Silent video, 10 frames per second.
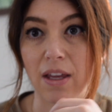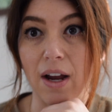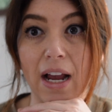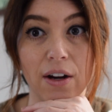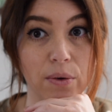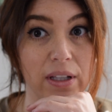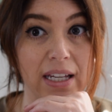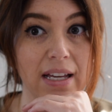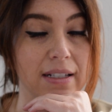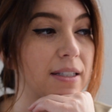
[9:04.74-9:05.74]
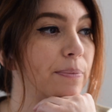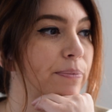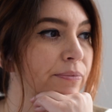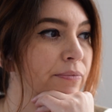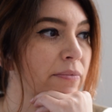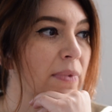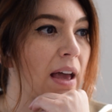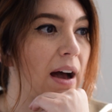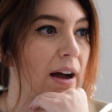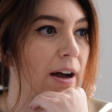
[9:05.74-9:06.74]
their hair really is.
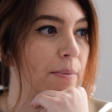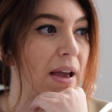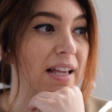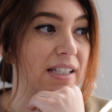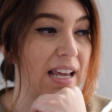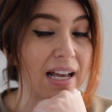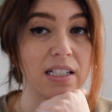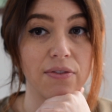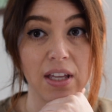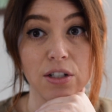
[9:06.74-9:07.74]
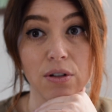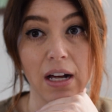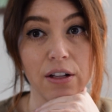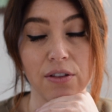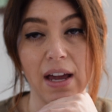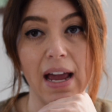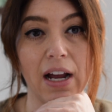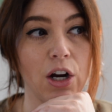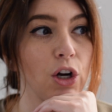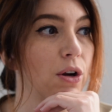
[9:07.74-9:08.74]
And yes, if they do color the
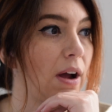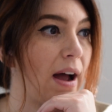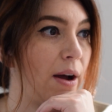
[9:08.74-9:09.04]
hair,